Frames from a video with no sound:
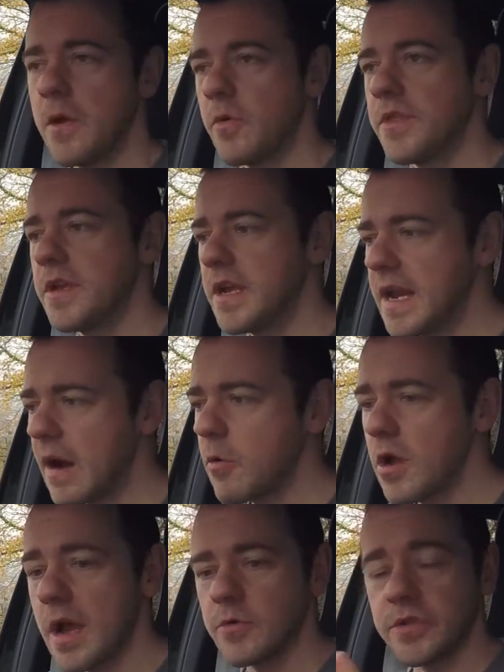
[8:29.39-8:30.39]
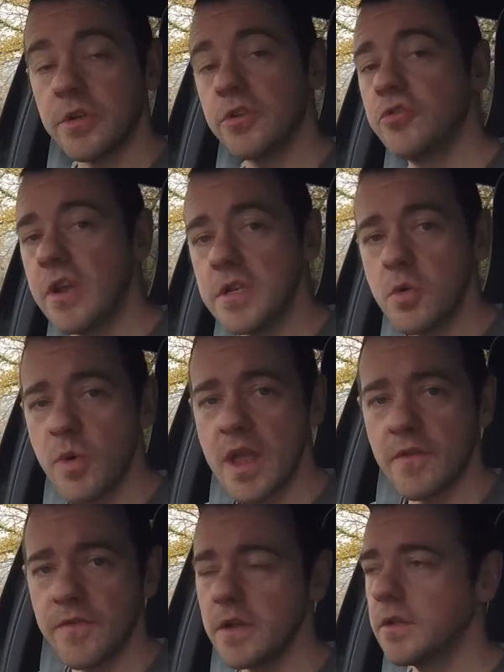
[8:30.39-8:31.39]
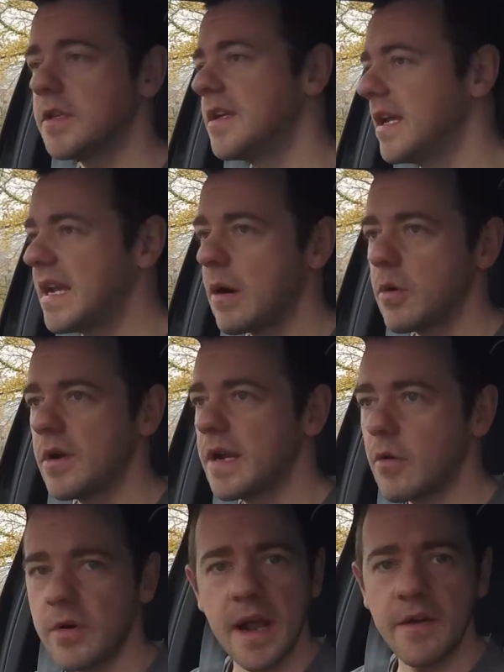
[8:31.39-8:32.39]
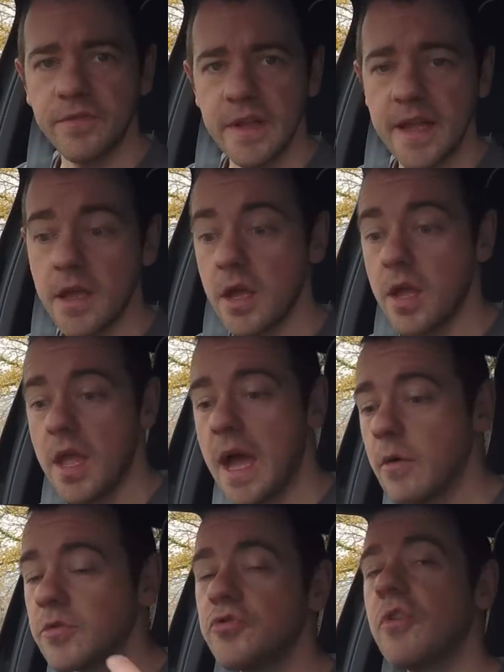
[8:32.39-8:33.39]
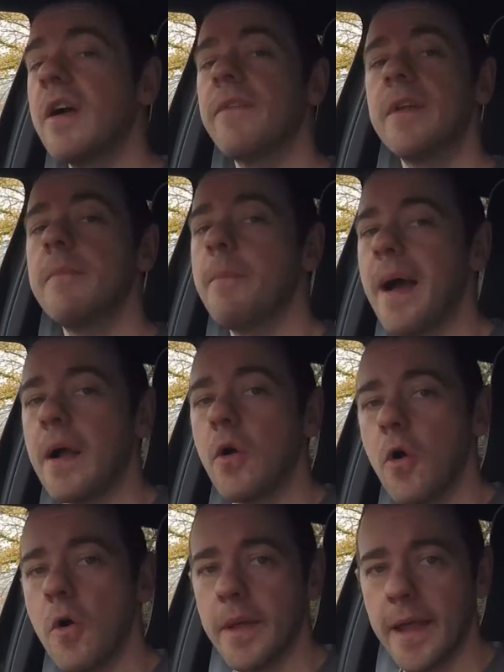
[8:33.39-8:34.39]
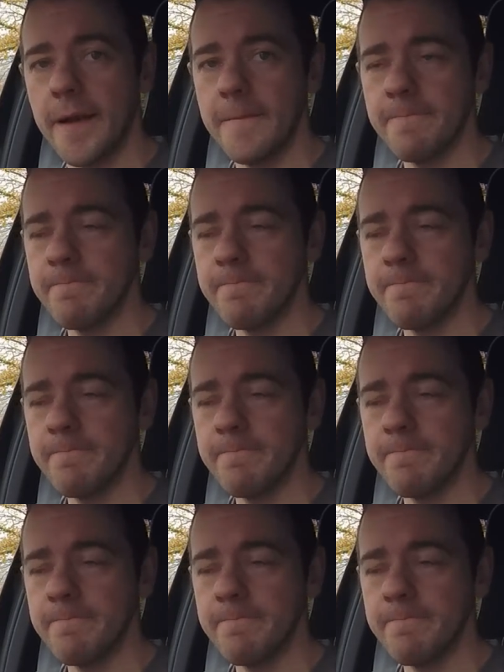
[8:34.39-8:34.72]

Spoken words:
Within an hour, I was on a train to Wakefield. An hour and a half later, I was driving it back home again.